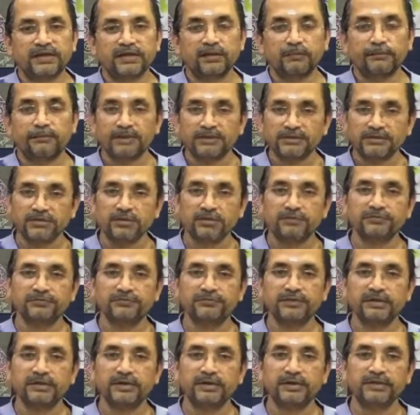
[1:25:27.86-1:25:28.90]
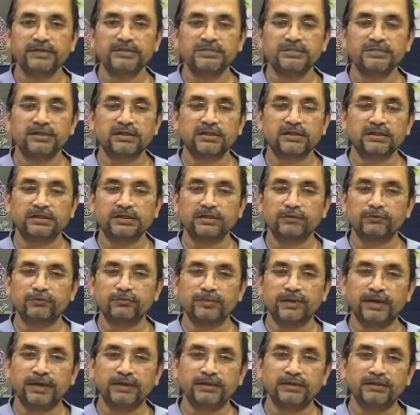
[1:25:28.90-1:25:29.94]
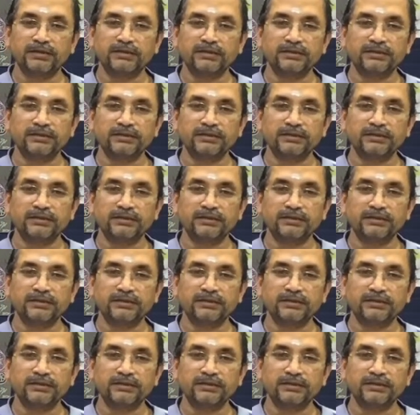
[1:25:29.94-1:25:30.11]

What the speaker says: picture of the Ganesha that you made.